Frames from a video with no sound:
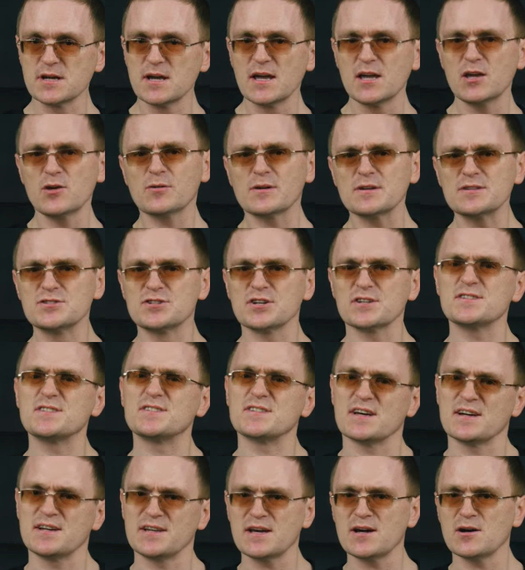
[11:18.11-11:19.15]
you can just
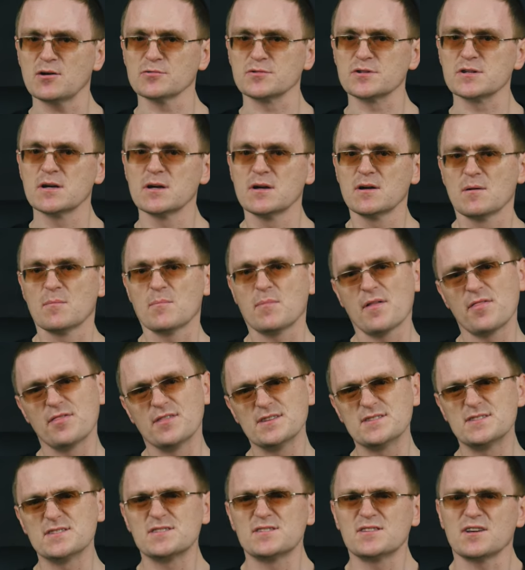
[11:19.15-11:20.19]
sign out, but
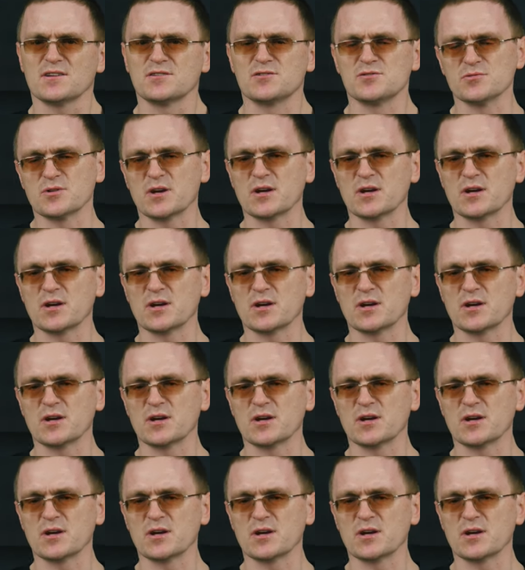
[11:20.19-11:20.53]
this is not too